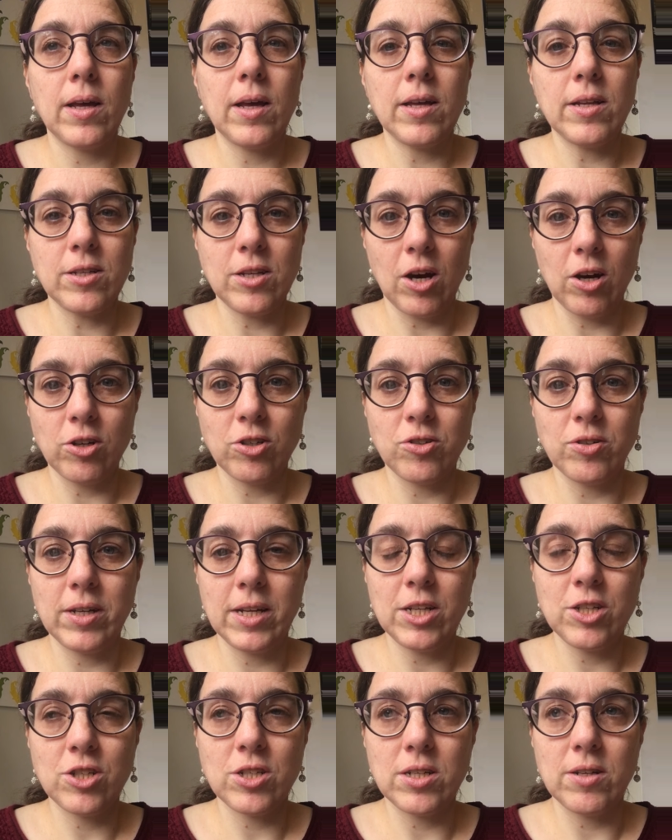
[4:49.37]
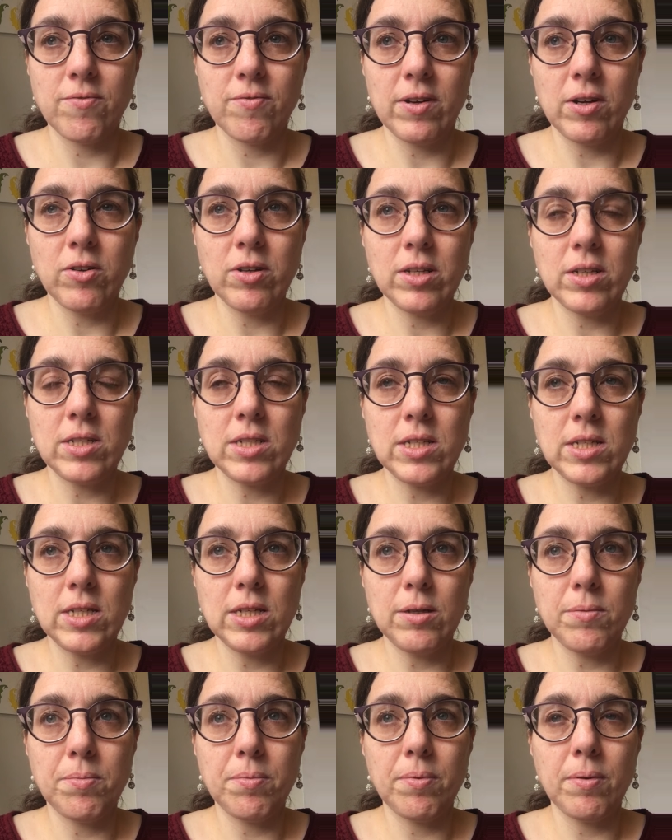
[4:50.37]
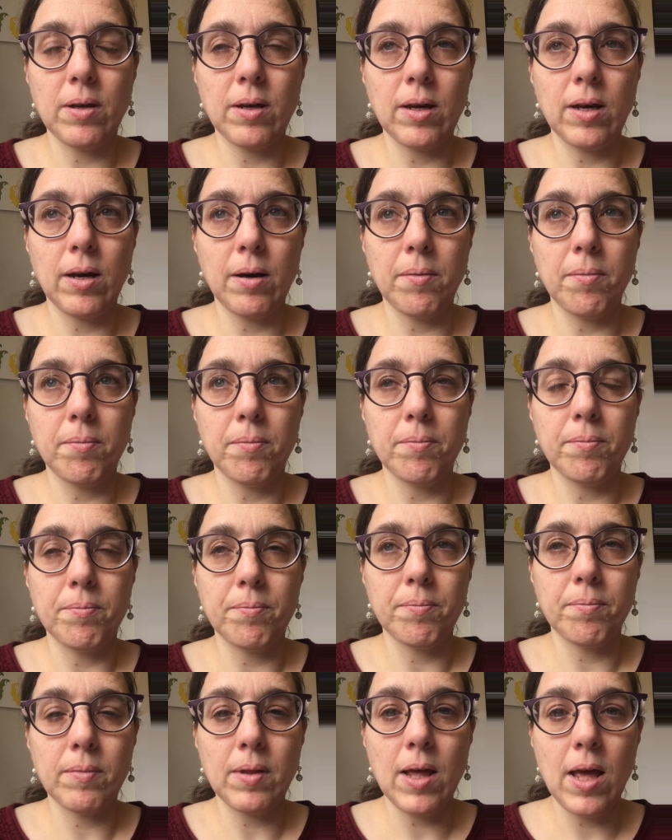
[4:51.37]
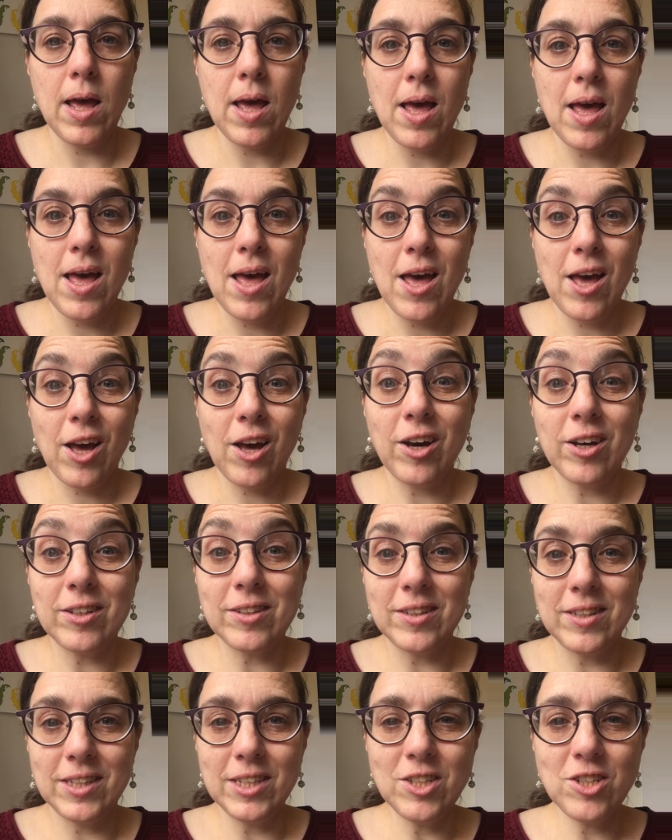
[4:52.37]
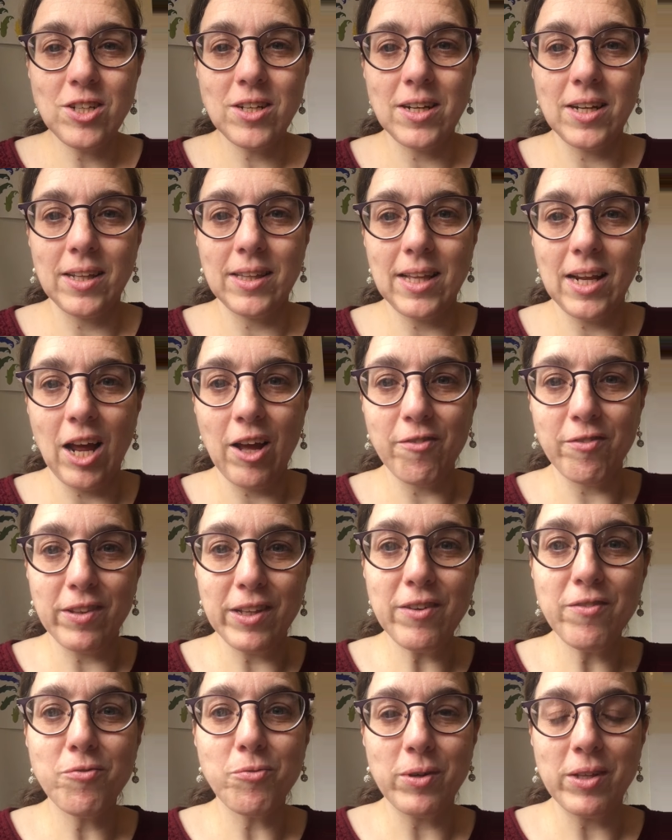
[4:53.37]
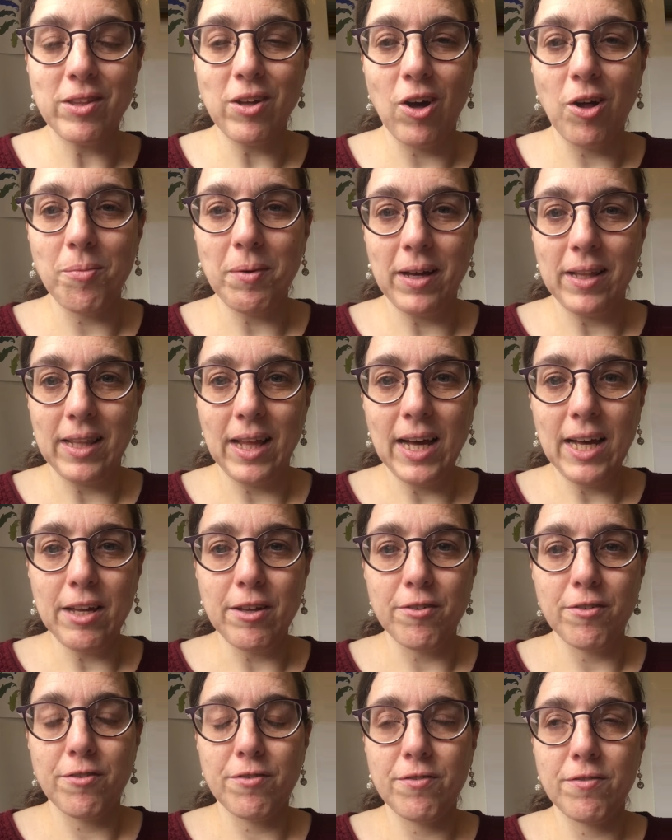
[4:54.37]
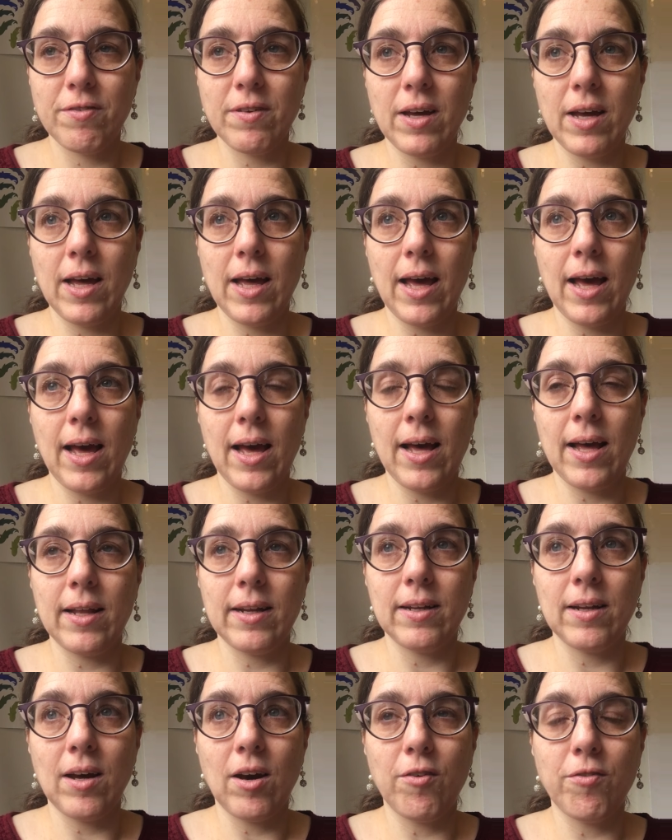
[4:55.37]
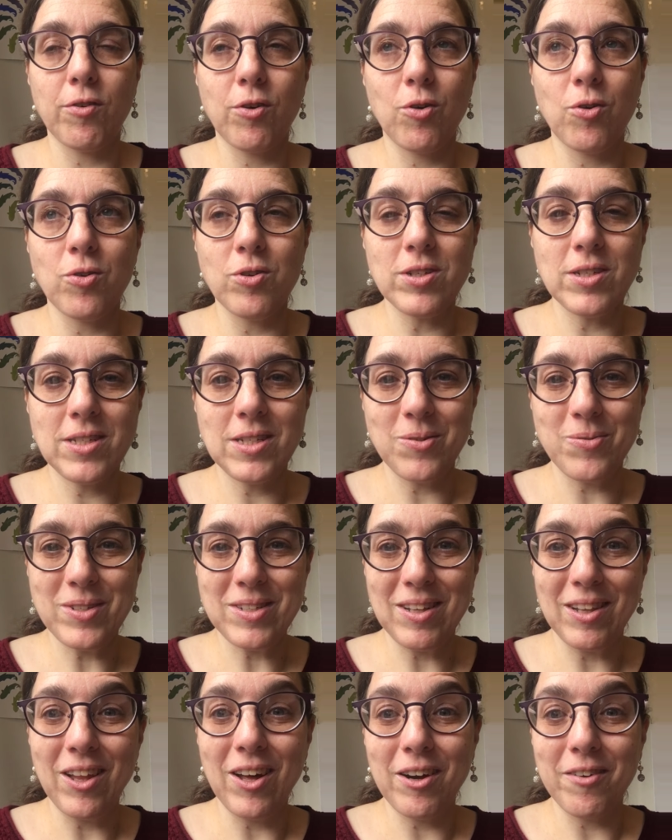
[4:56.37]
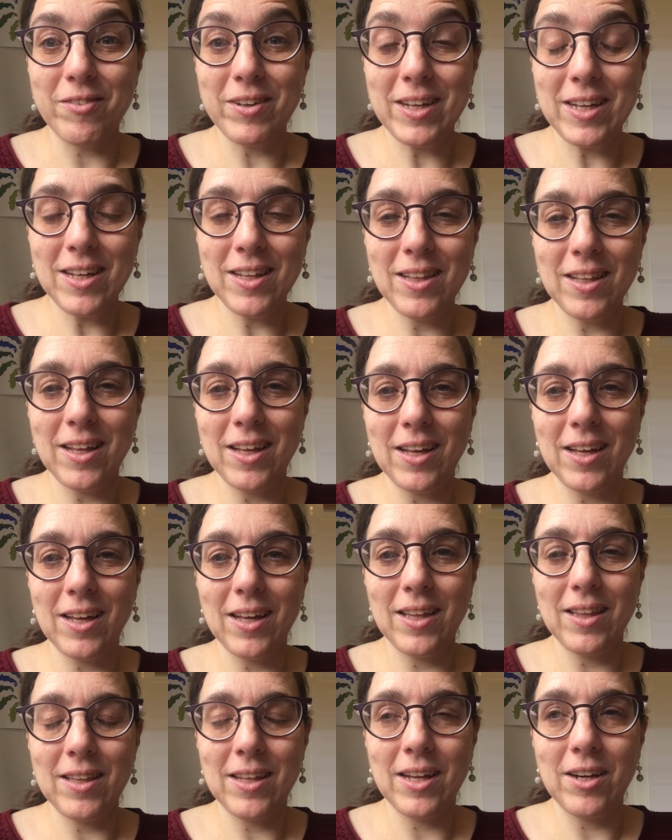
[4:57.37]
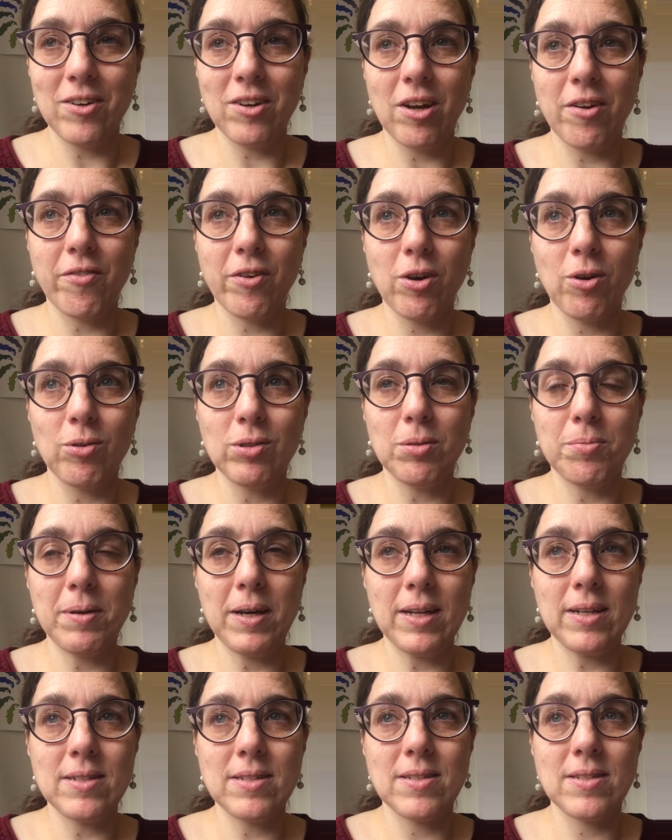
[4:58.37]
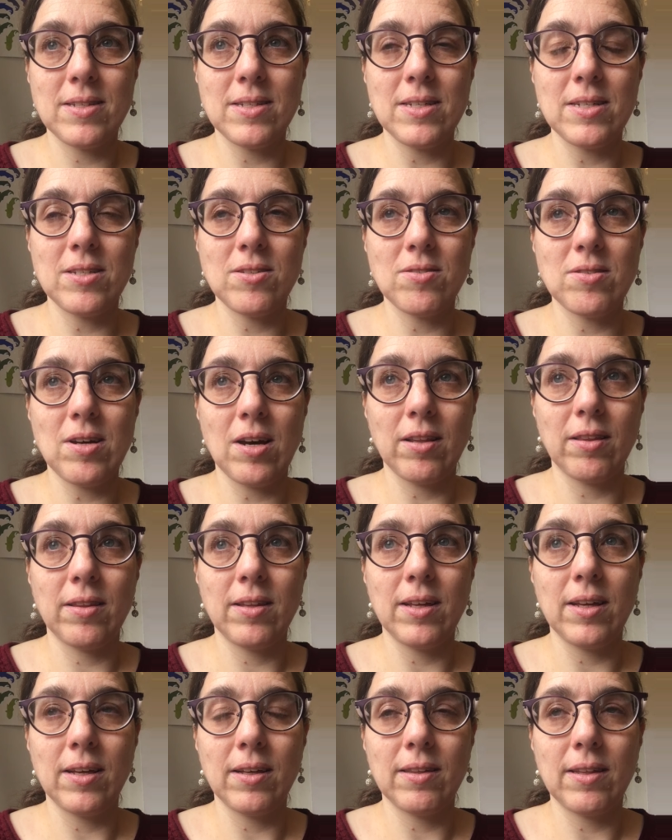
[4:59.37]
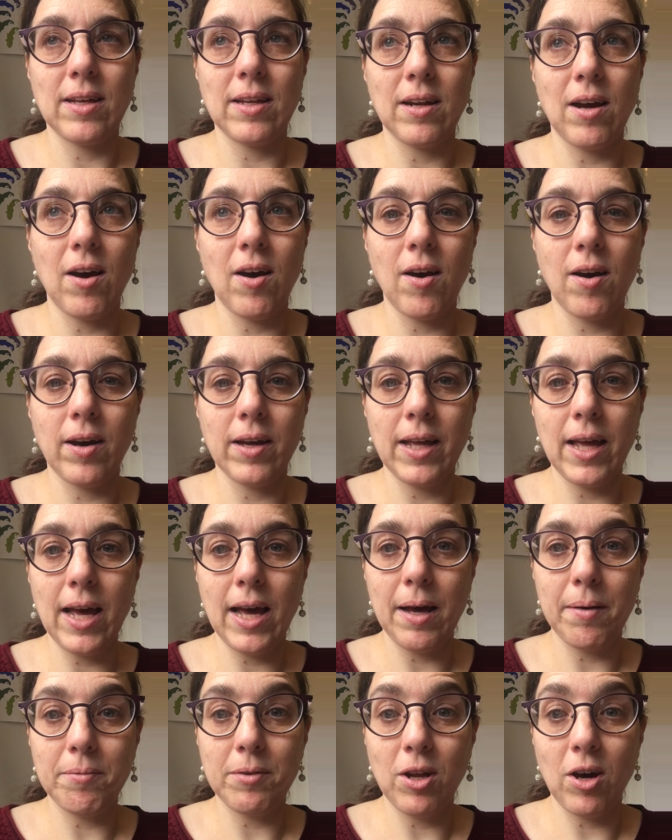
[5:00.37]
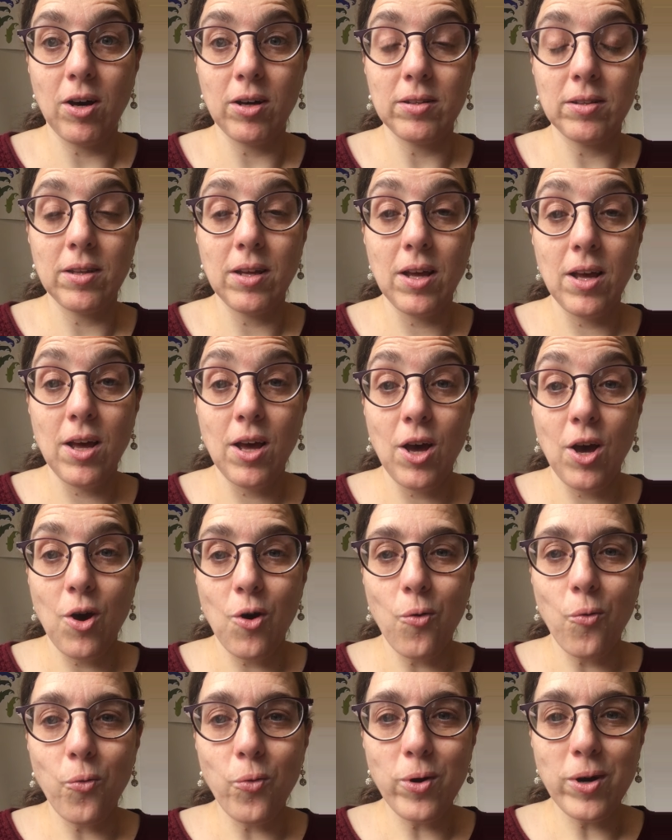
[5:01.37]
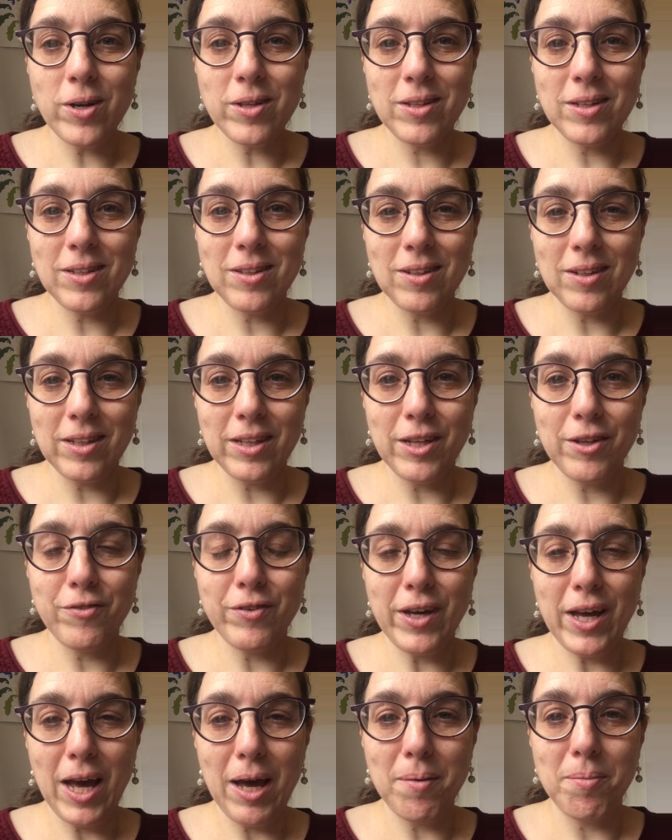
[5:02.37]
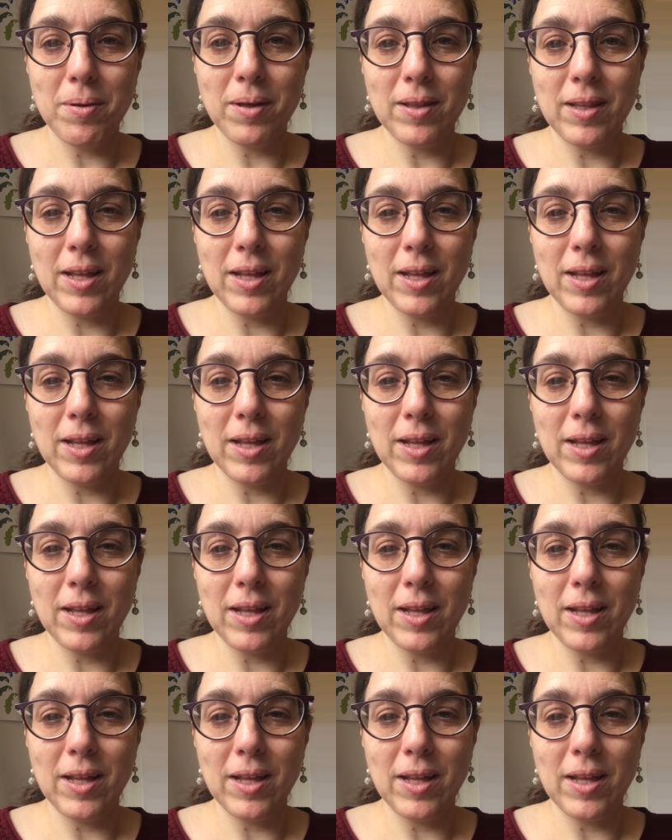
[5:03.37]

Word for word: indoctrination, very deep um, conditioning that I've lived with all my life. And of course, there was a lot of healing in the area of codependency to not think that I am not worthy to live a happy